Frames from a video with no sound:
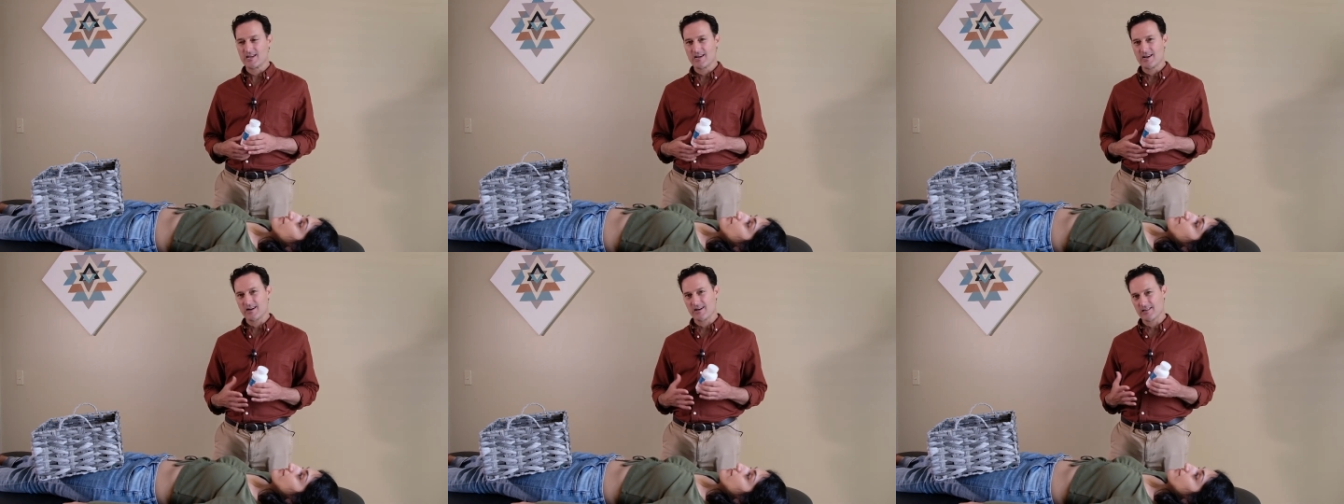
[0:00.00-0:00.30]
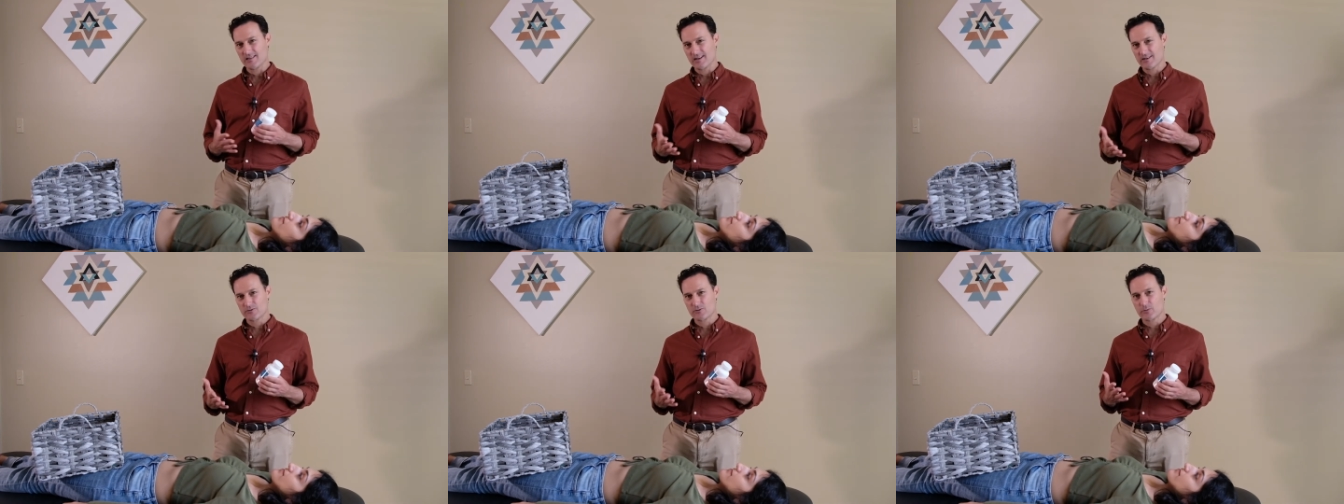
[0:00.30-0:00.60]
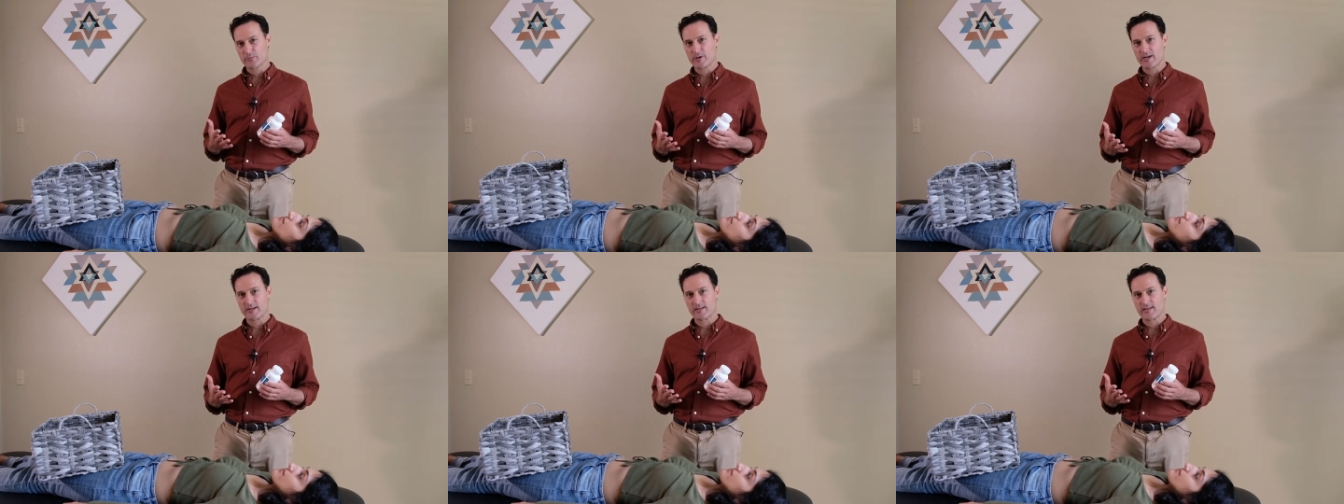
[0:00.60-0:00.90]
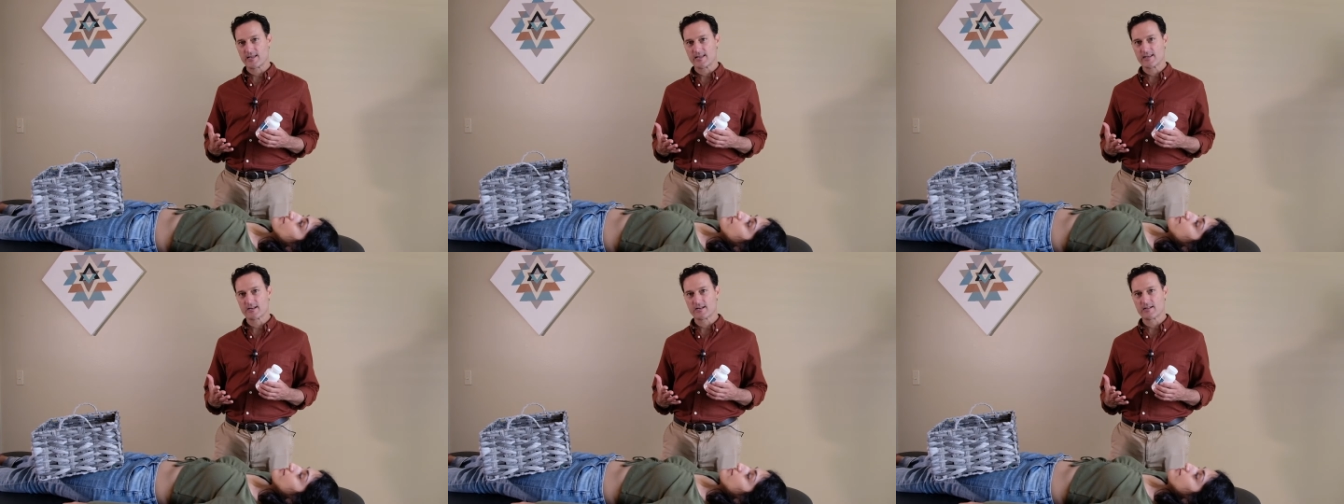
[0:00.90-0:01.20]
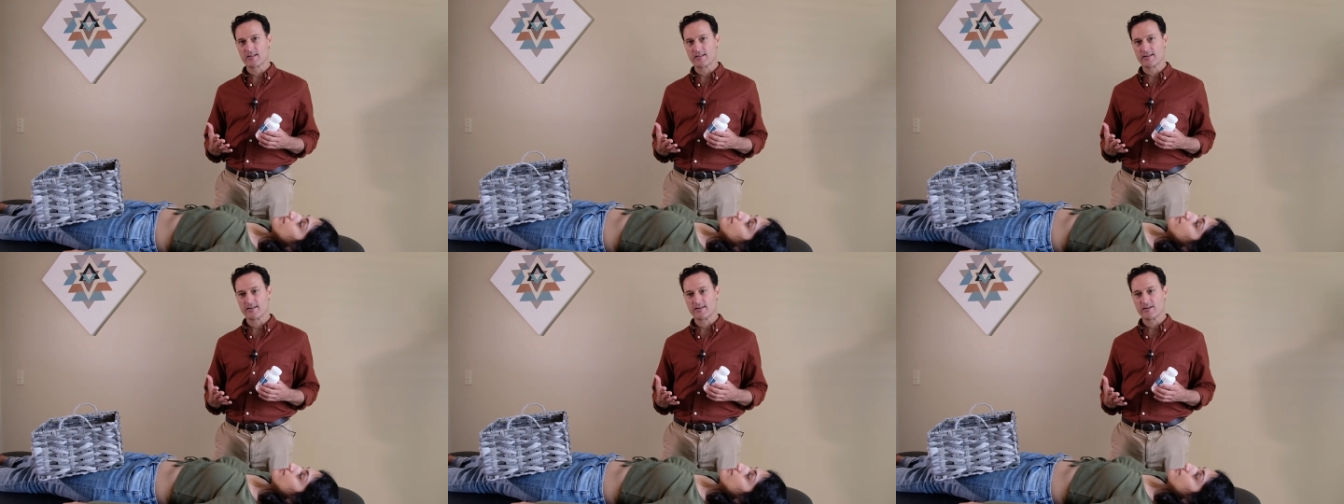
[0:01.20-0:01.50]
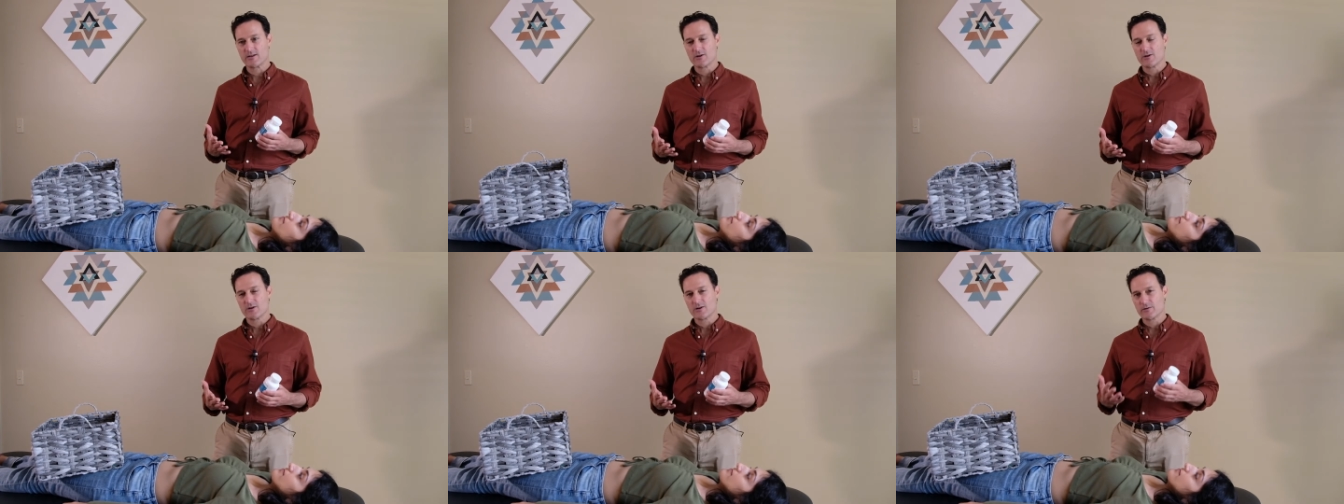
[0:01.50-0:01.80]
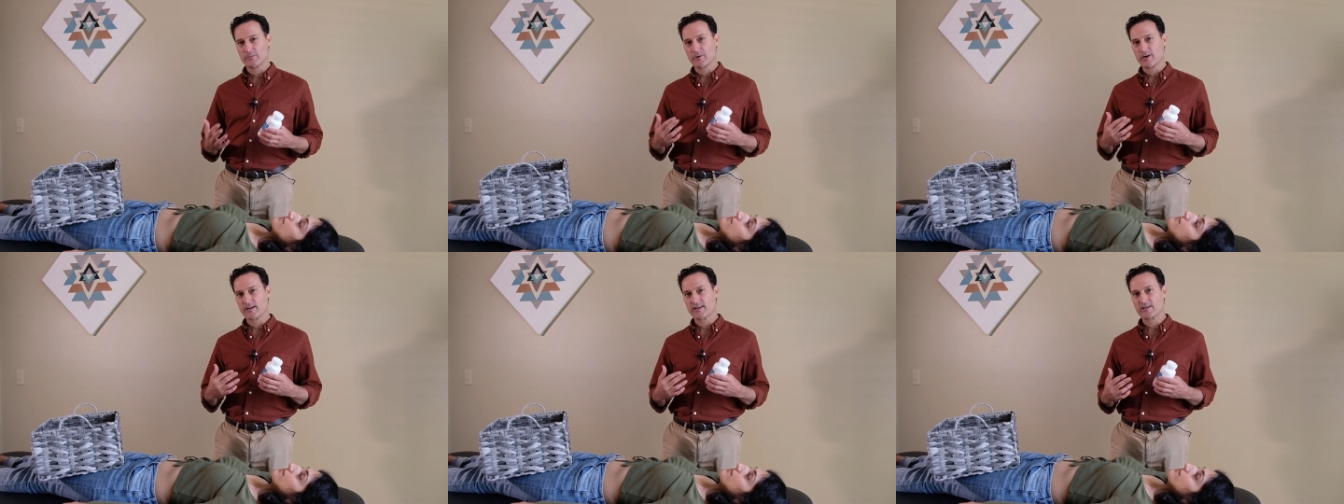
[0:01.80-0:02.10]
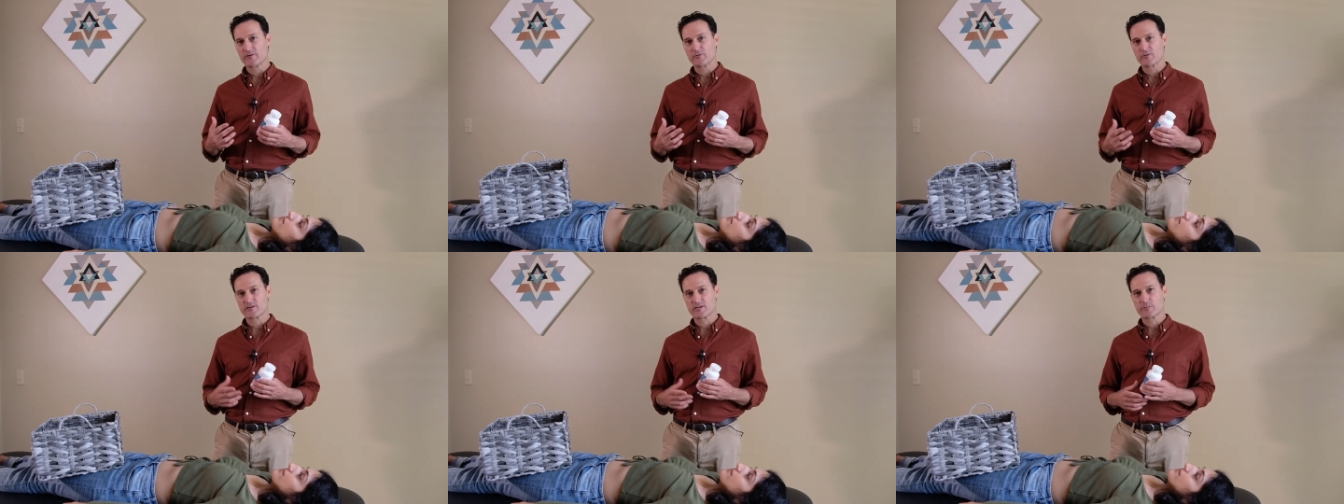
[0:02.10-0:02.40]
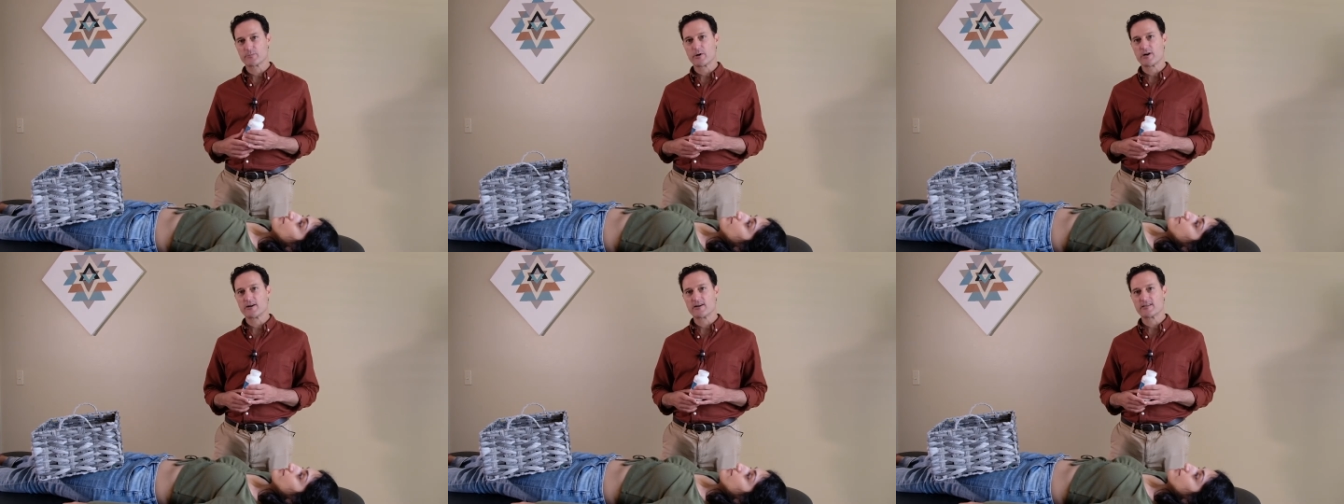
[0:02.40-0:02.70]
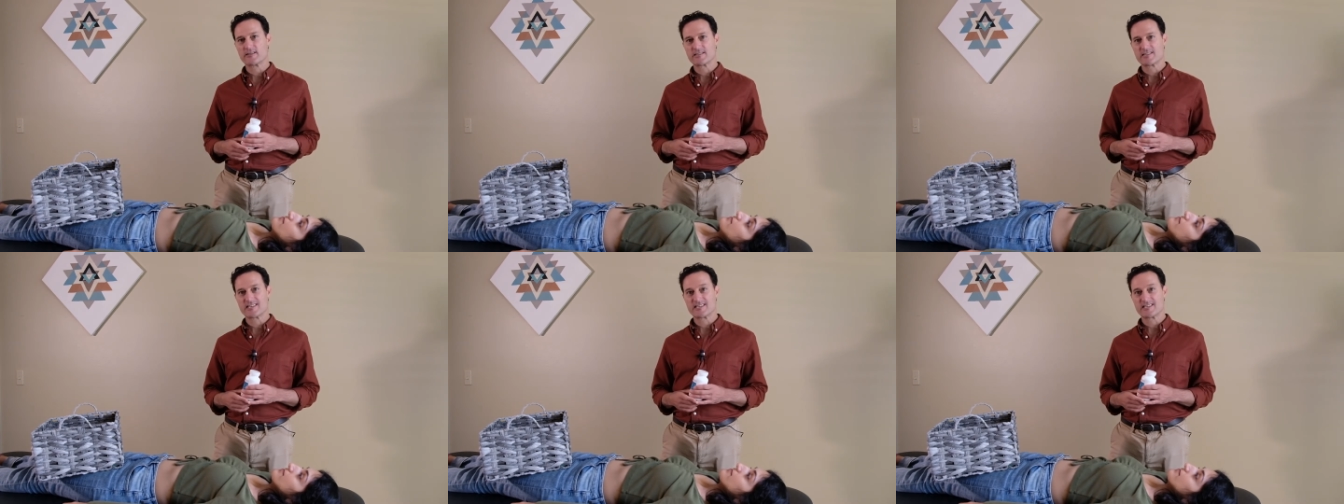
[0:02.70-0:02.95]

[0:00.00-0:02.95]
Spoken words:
electromagnetically her body responds